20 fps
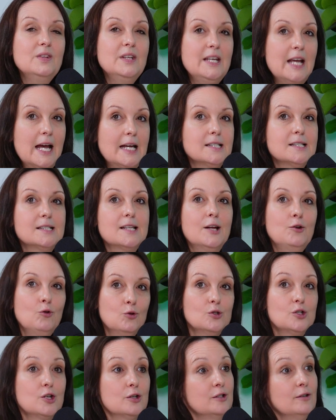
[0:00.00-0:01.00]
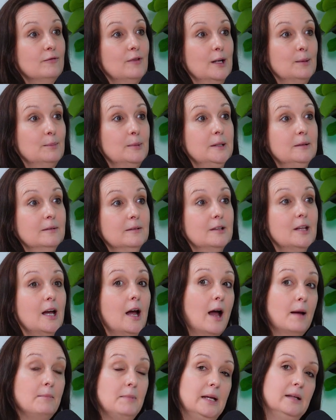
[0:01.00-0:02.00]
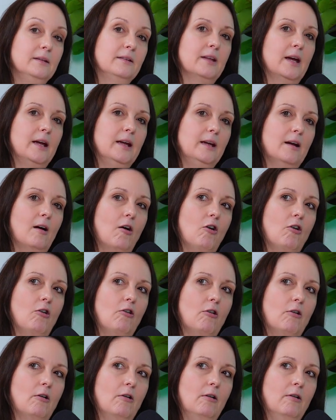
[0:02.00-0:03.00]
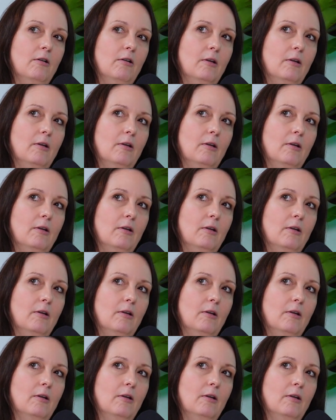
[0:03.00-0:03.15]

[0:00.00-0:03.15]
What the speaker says: Yes, and also development. They are